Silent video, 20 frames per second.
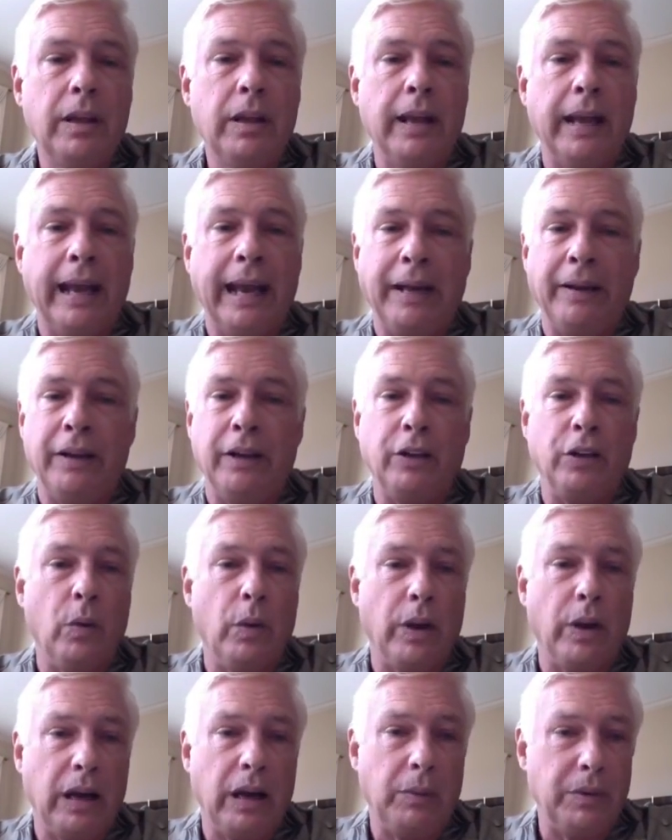and then
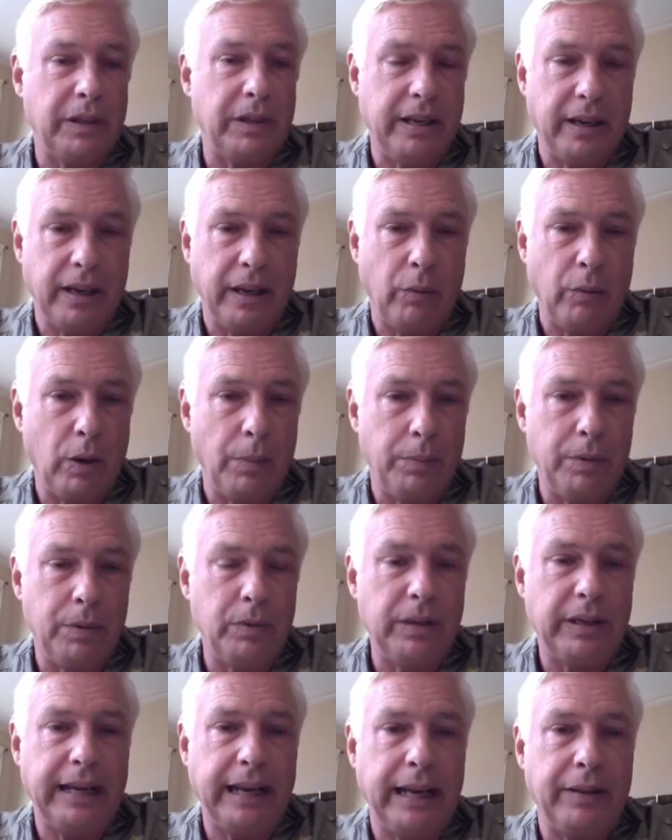going on with Kelly Ripa
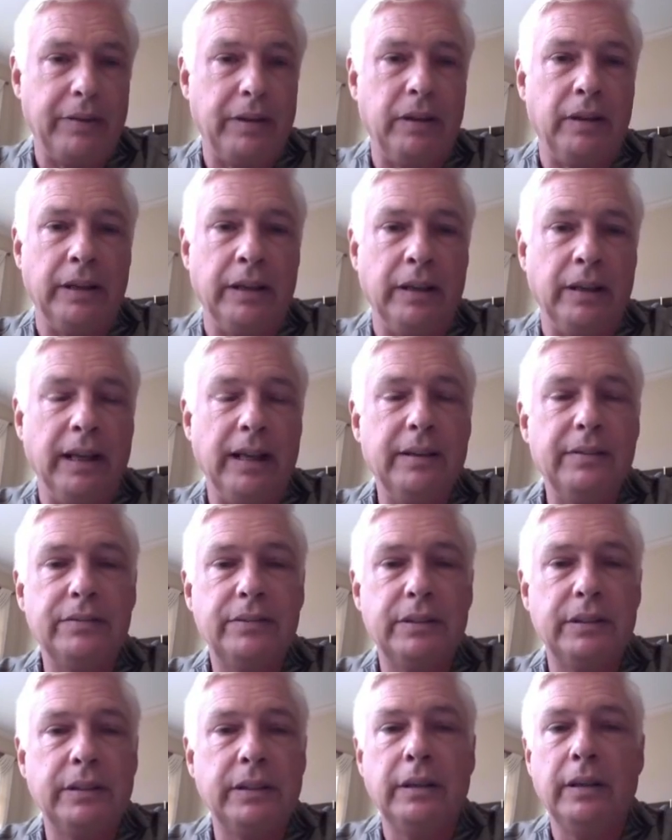when Kathy Lee
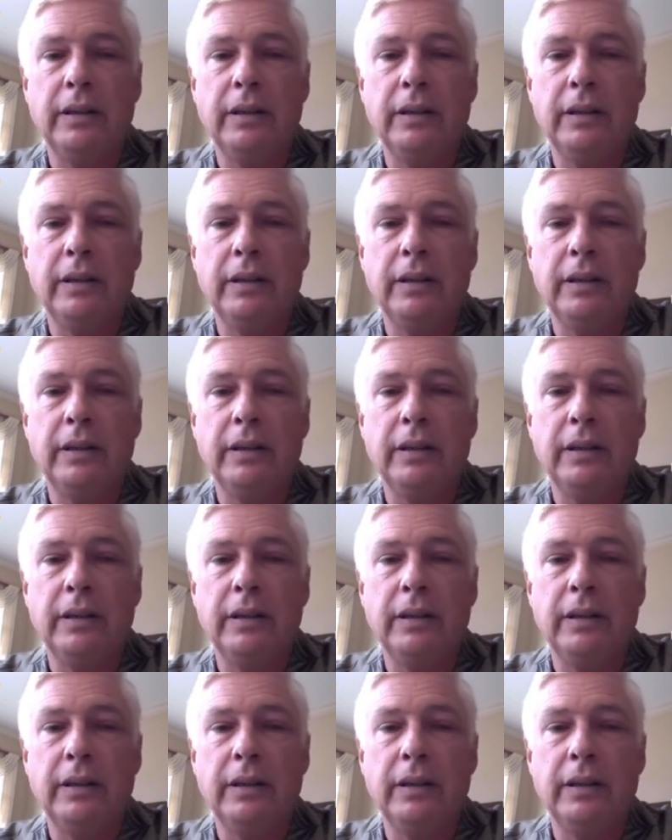left.